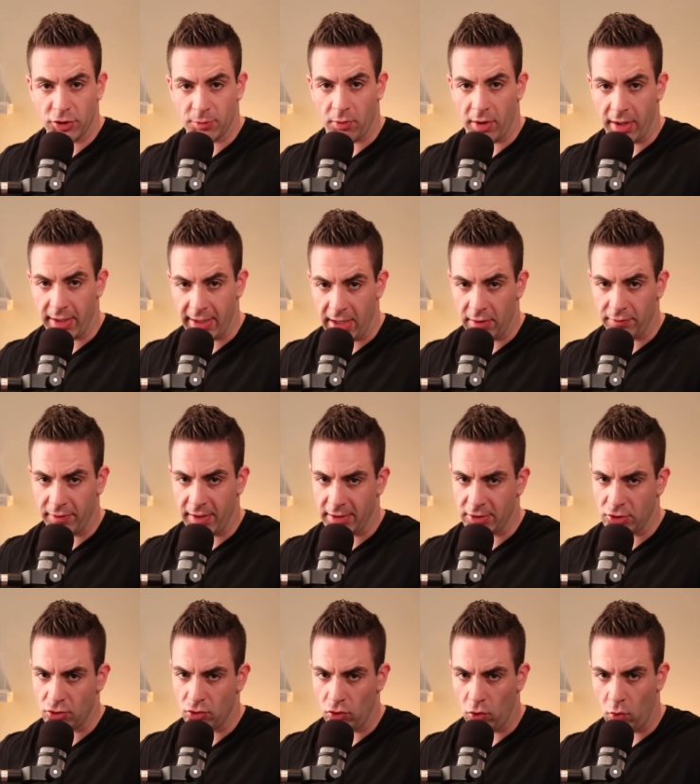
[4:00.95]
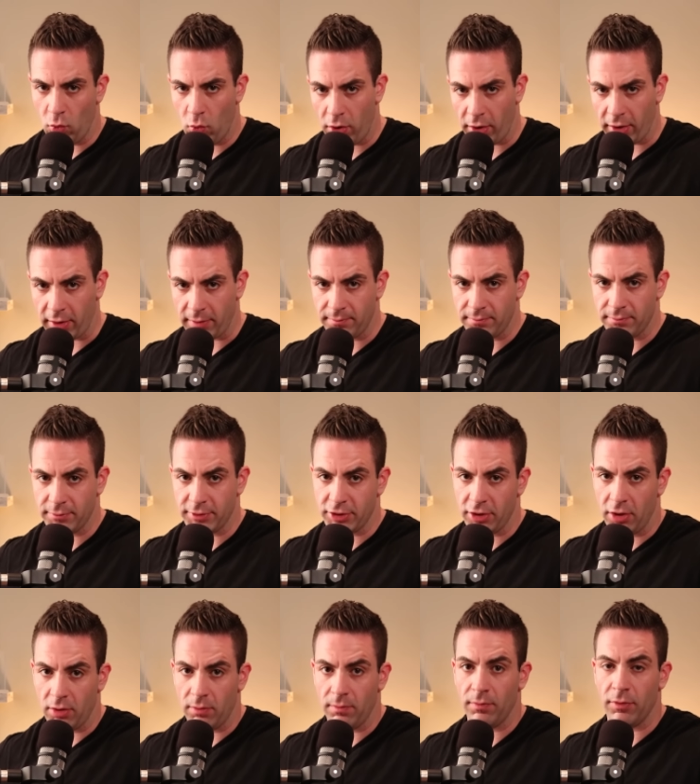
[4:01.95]
spreading out that total work.
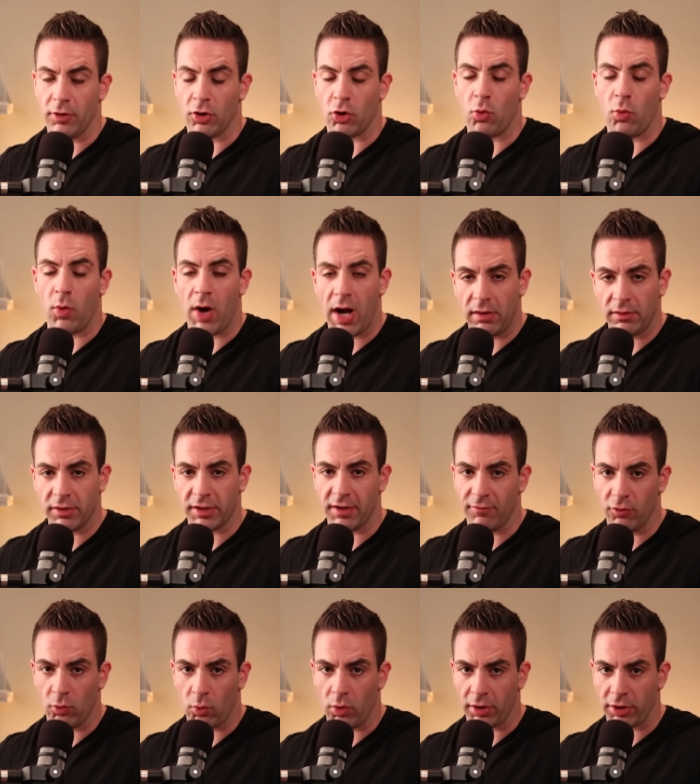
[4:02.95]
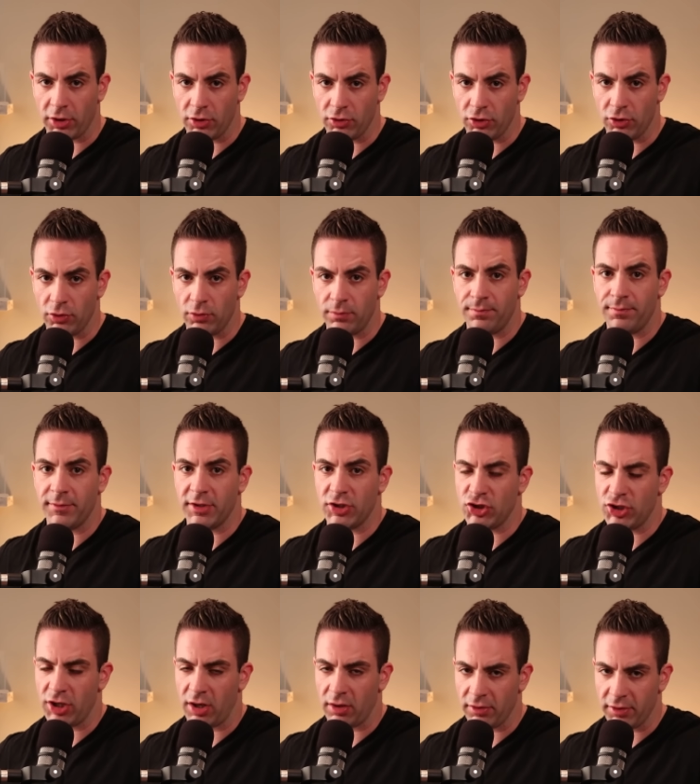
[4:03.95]
So the quality of the work you do is
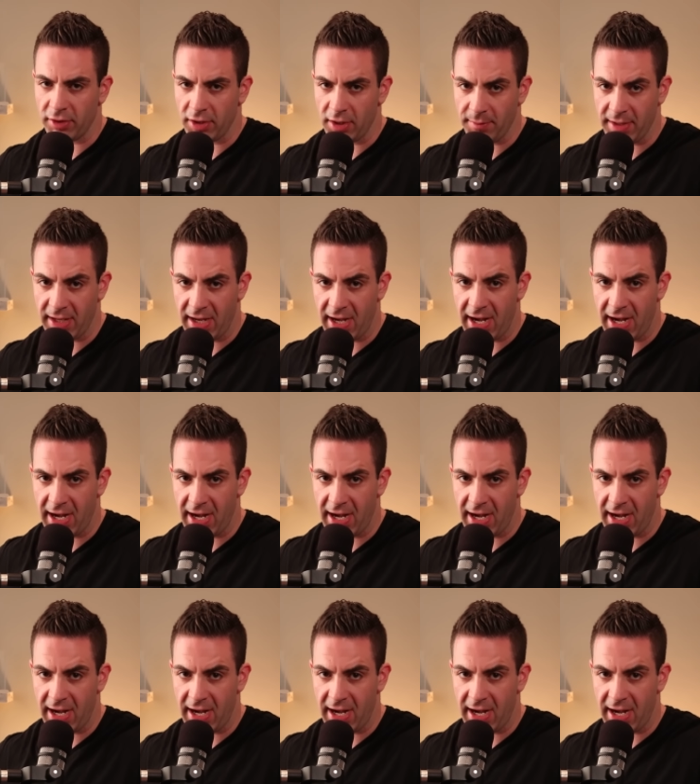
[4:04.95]
generally going to be